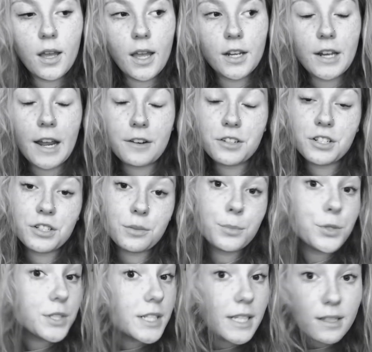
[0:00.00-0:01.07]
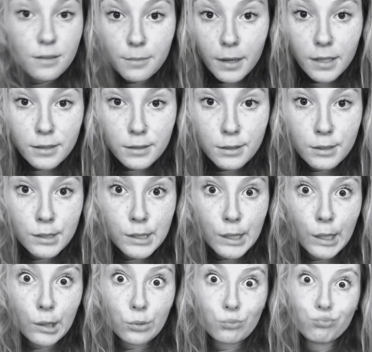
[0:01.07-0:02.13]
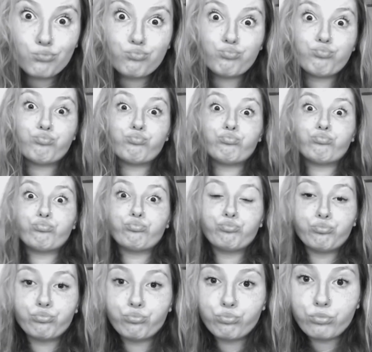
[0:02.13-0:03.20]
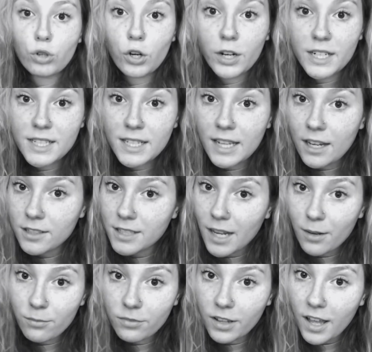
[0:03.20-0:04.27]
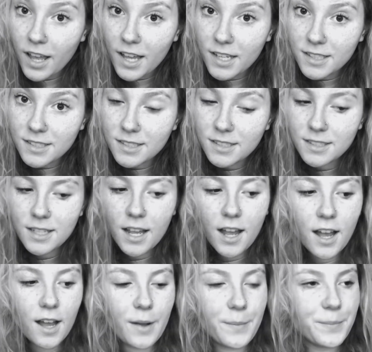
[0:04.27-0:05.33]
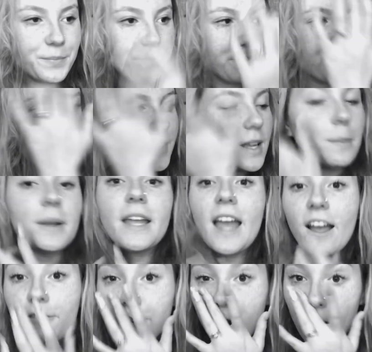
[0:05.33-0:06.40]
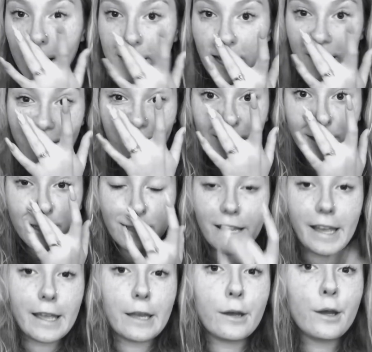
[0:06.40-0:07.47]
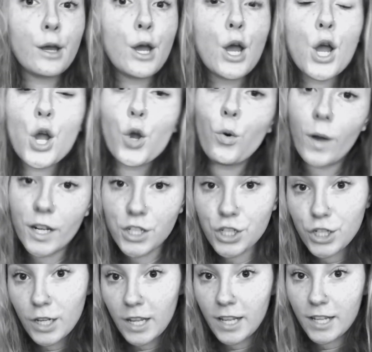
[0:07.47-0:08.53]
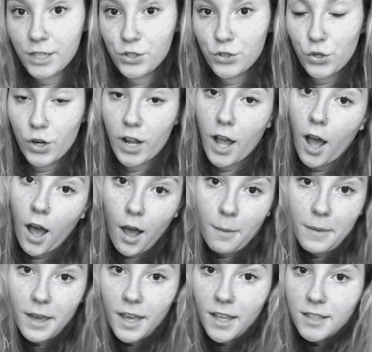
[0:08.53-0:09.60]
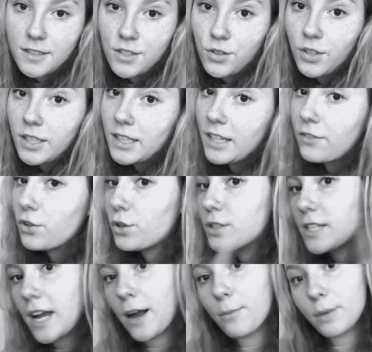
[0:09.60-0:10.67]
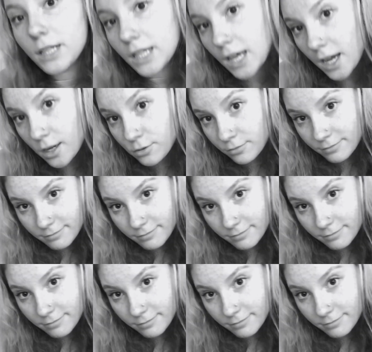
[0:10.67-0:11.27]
And now she's almost 6 months, so crazy how time flies. But yeah, if you guys have any like questions or comments, you can leave those down below.